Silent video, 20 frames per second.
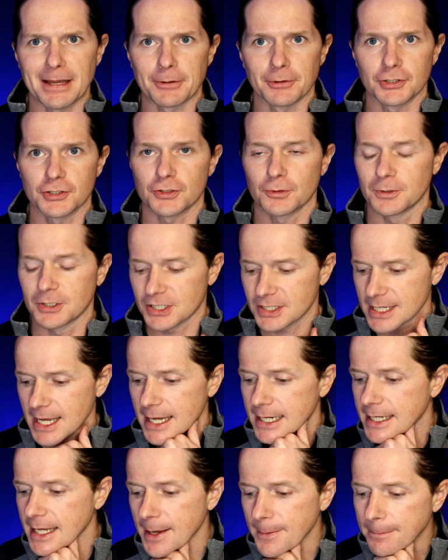not really sure which
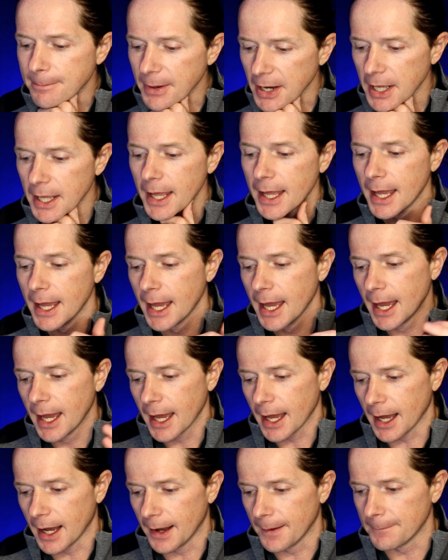side yet. But,
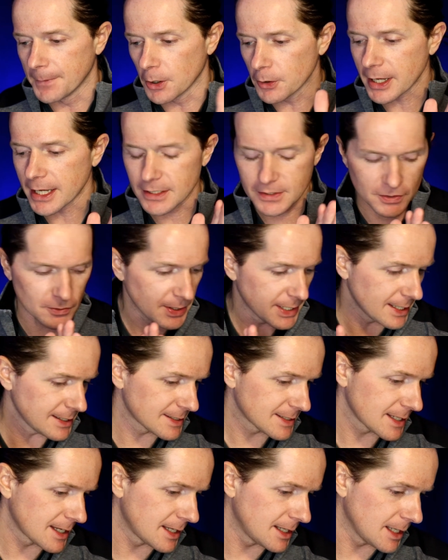okay, so like
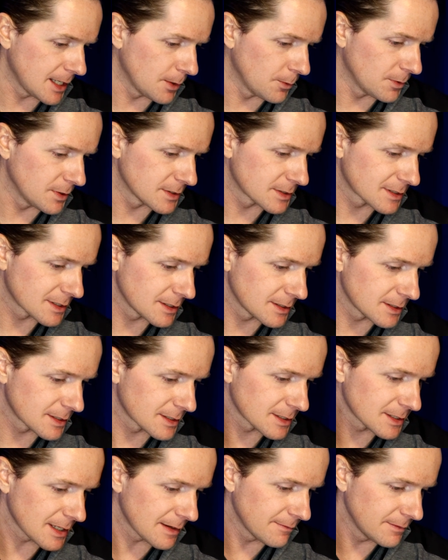I said, it was
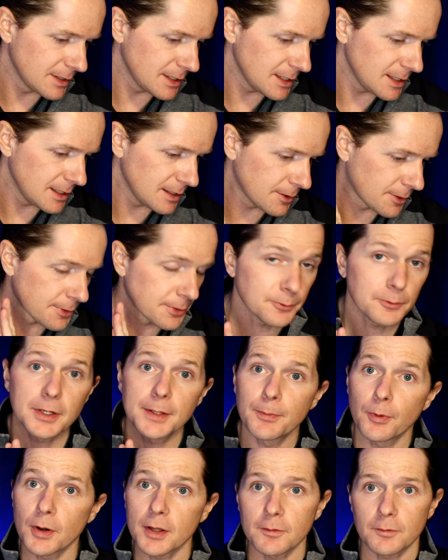
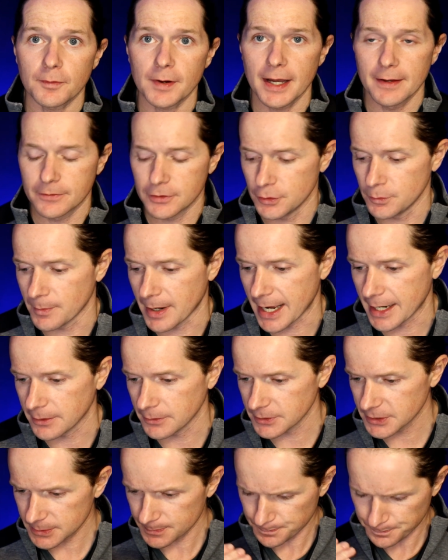73.52
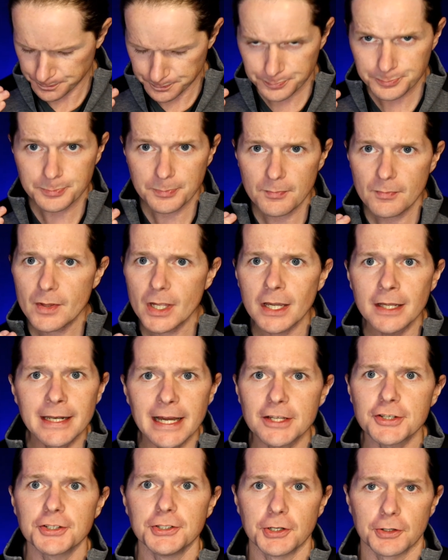miles. And
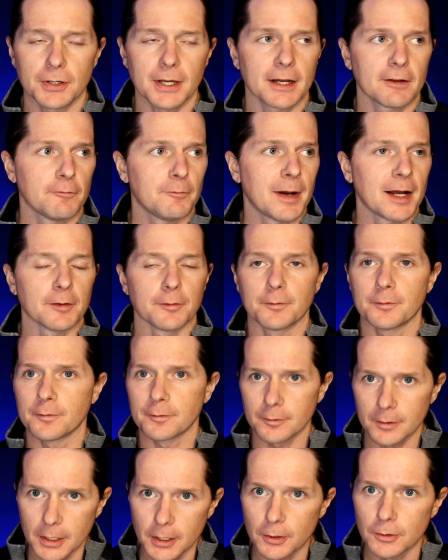as you know, kind of my
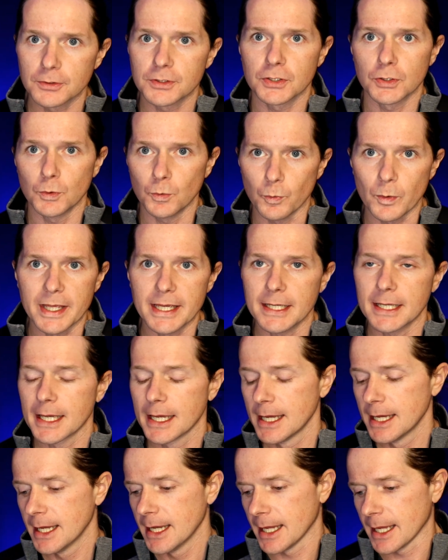flow to the
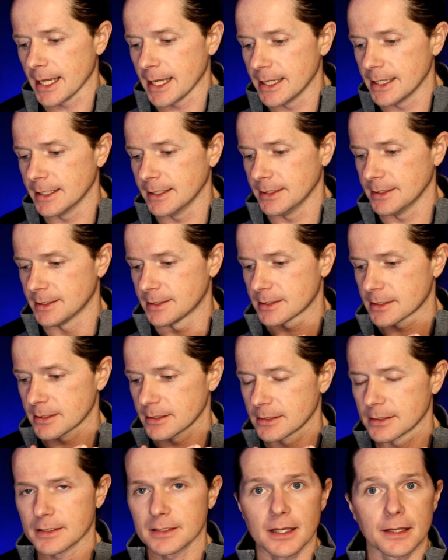week
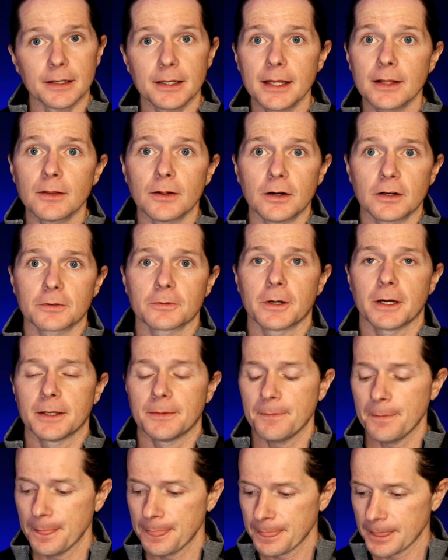is Sunday long
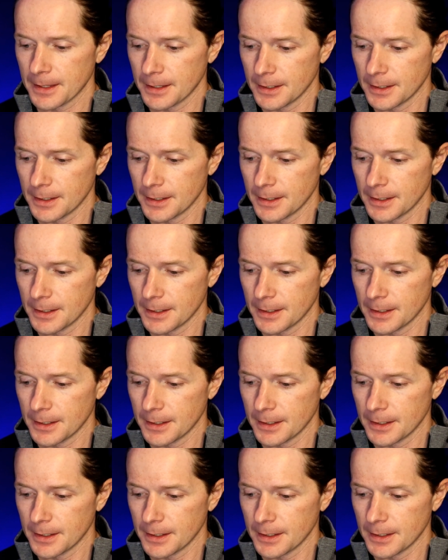run,